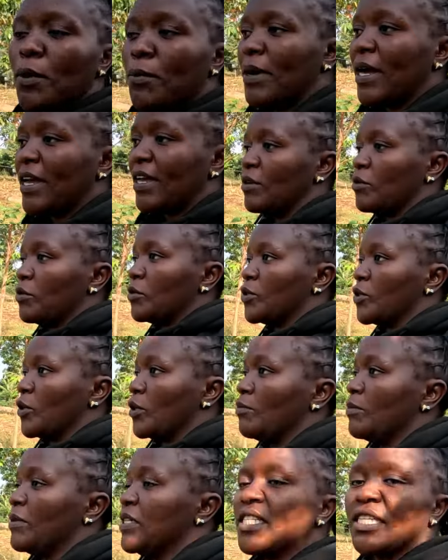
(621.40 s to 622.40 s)
of mine who
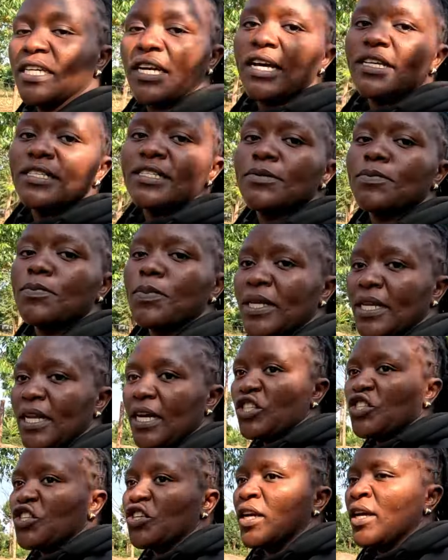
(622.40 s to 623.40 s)
told me she has
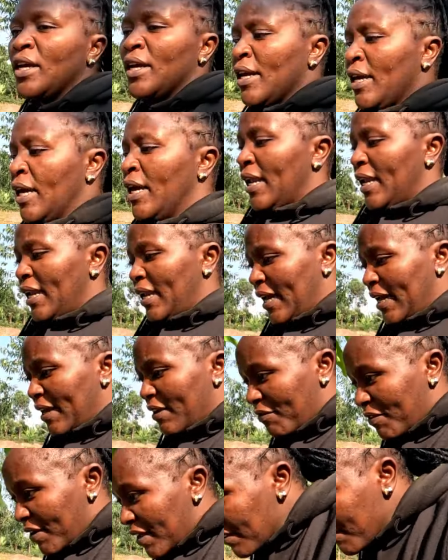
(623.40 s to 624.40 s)
spinach, like
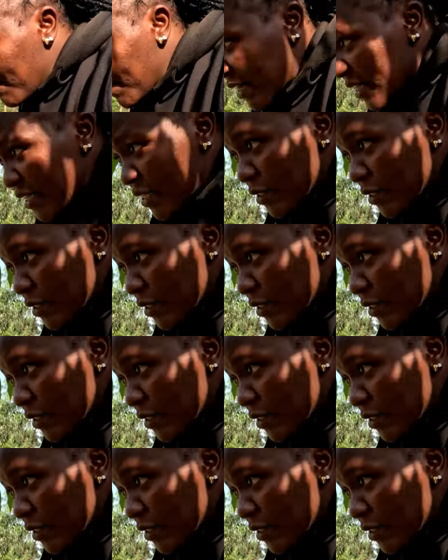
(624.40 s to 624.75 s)
very, very